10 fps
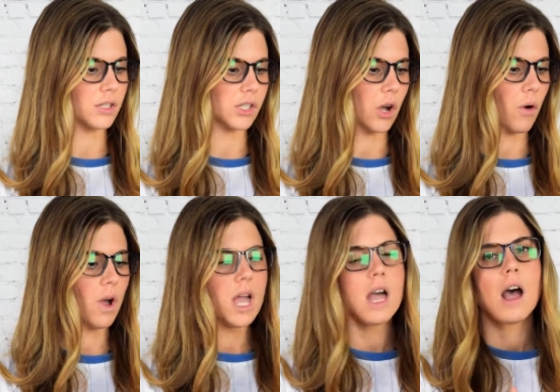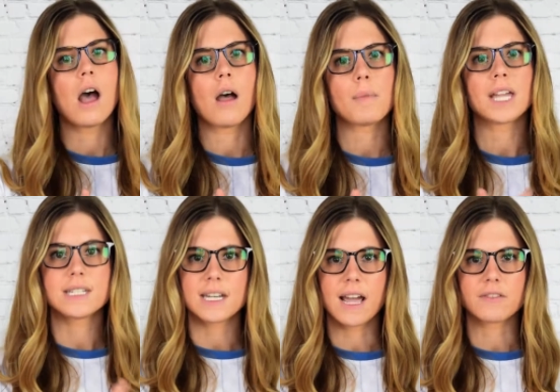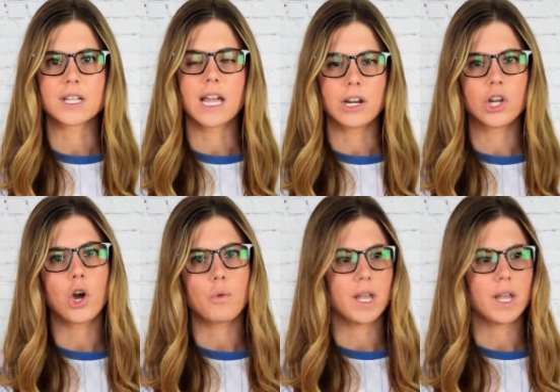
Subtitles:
So I did have to kind of go